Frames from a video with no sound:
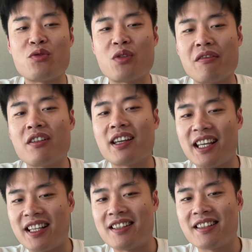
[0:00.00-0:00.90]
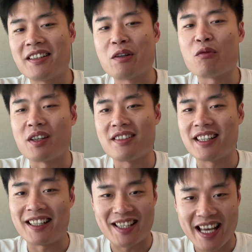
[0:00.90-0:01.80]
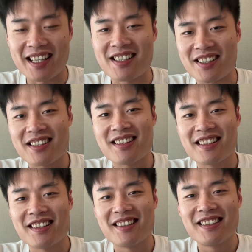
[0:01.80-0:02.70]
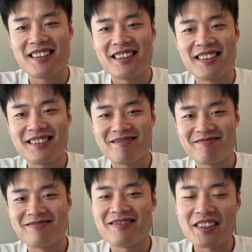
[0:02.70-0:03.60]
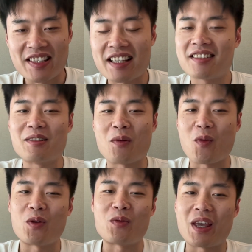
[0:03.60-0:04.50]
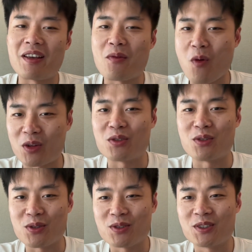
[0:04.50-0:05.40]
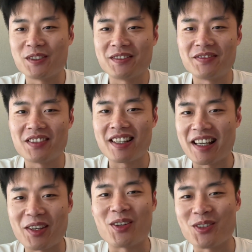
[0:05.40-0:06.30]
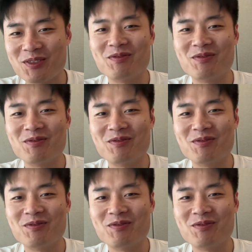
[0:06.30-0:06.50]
driving it with intelligence. That's what we want to do. Thank you.